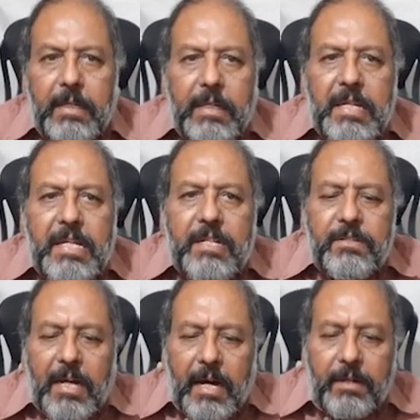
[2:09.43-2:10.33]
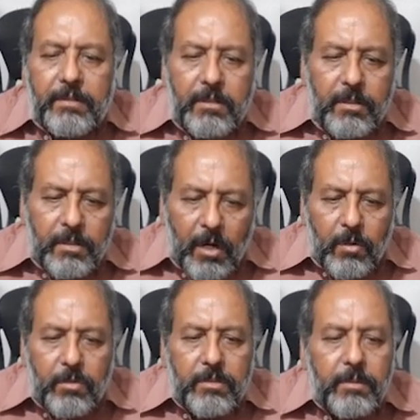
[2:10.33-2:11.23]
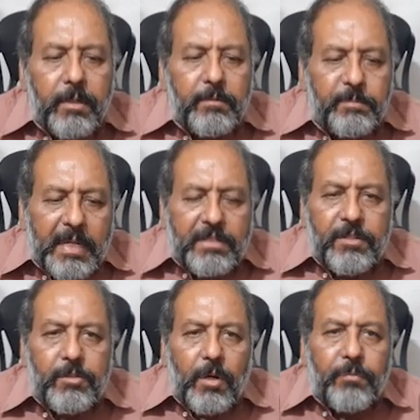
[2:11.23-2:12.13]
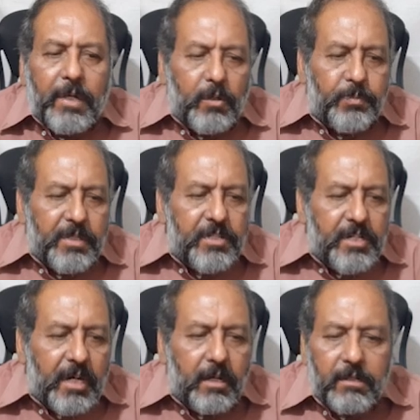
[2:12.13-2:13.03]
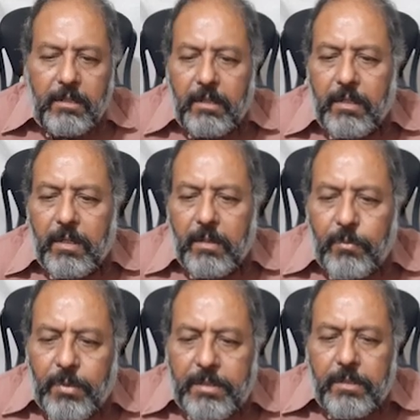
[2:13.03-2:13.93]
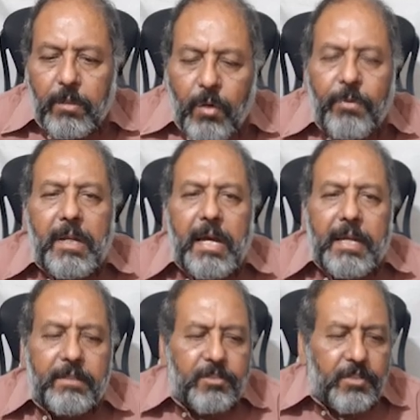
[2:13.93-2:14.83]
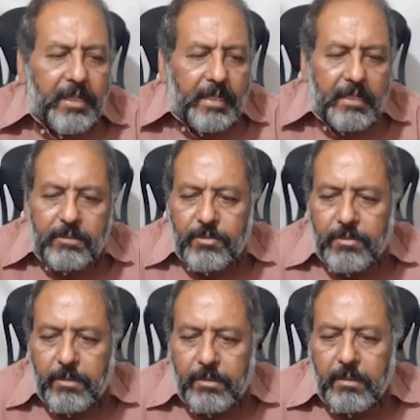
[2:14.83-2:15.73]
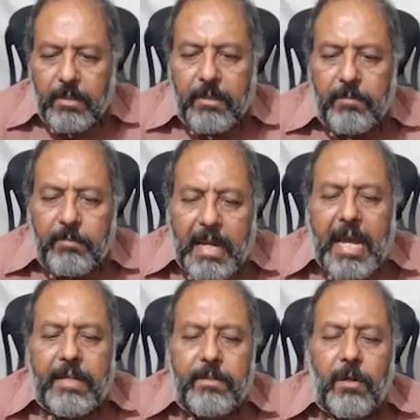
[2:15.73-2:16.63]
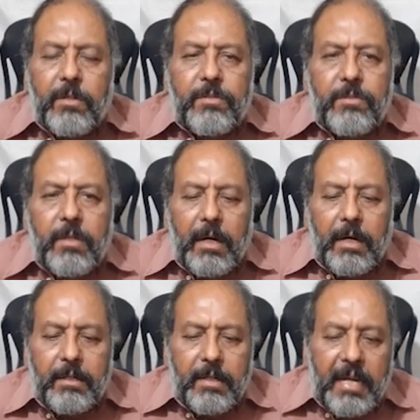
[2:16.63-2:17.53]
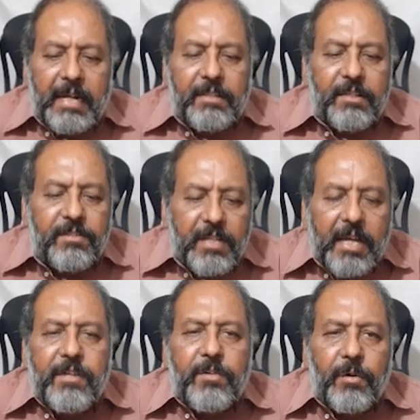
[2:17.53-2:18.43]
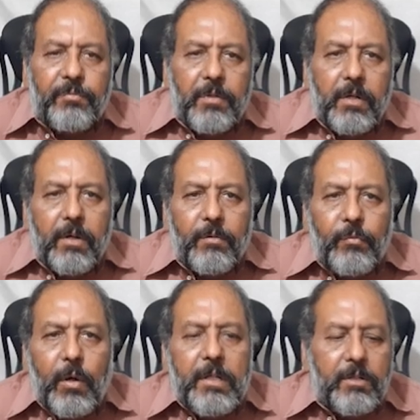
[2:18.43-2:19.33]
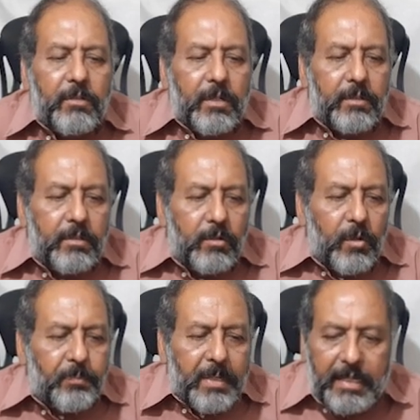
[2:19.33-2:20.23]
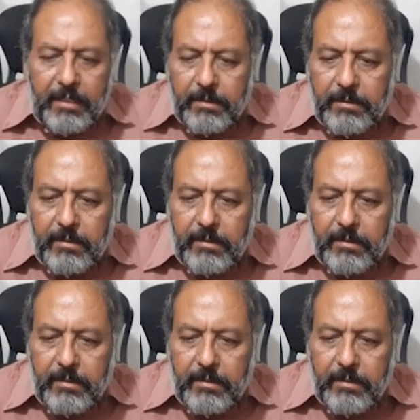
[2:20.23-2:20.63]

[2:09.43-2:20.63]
Lesions are round patches of alopecia with overlying scales. Black dots are at the site of follicular opening.